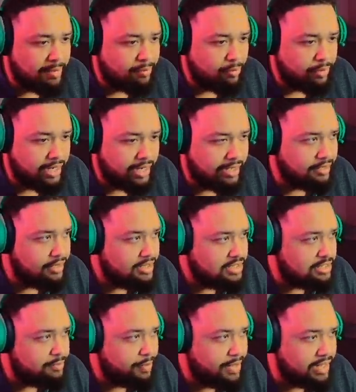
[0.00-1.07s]
will not
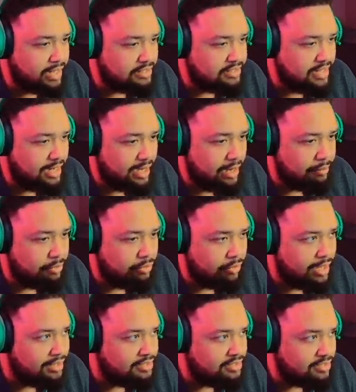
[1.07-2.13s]
spend their time
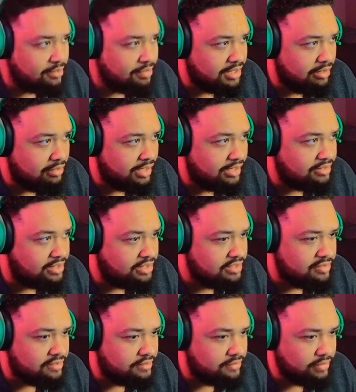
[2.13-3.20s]
grinding something out like
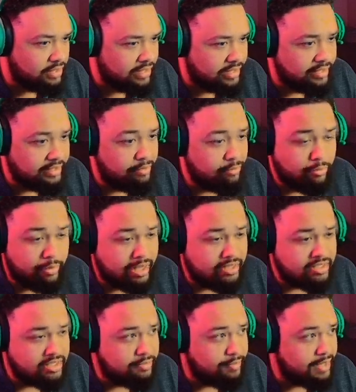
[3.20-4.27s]
this and they would rather
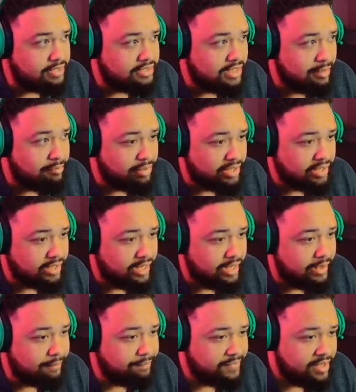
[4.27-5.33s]
just spend their time playing the
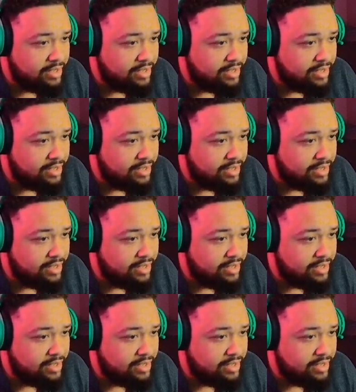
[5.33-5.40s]
game.